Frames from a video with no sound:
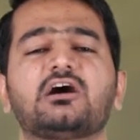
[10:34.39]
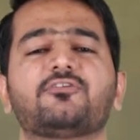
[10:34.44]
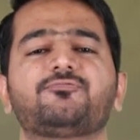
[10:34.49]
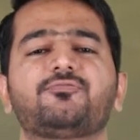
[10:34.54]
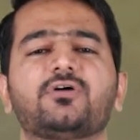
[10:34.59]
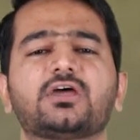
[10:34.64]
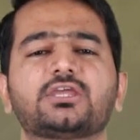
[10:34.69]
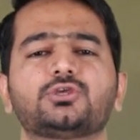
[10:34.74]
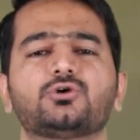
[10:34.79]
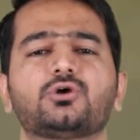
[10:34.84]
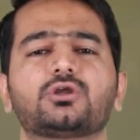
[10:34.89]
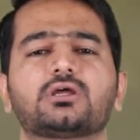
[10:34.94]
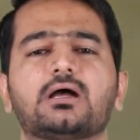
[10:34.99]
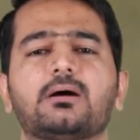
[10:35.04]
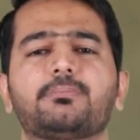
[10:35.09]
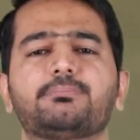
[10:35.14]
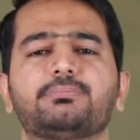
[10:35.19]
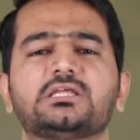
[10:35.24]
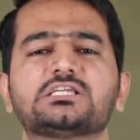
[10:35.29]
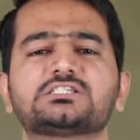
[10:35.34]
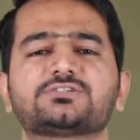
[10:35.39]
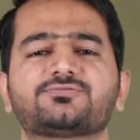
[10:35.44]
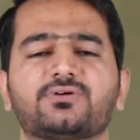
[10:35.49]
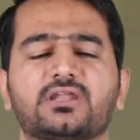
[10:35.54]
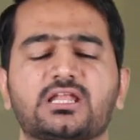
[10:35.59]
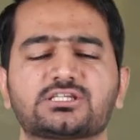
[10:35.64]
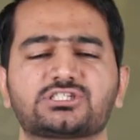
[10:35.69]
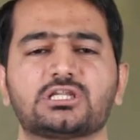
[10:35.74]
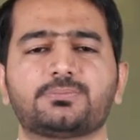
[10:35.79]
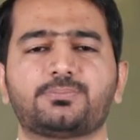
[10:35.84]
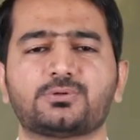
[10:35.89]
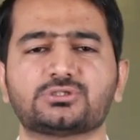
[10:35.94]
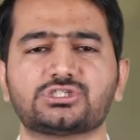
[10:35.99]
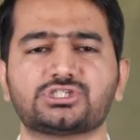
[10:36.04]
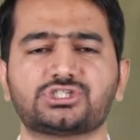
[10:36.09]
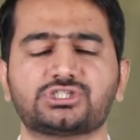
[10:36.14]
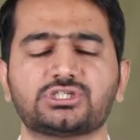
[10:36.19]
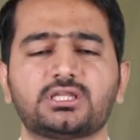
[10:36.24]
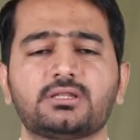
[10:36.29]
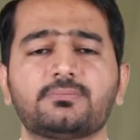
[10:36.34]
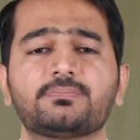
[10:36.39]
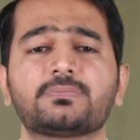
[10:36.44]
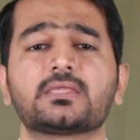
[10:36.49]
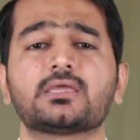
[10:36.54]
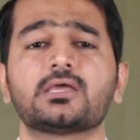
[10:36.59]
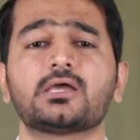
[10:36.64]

affect your company's financial position,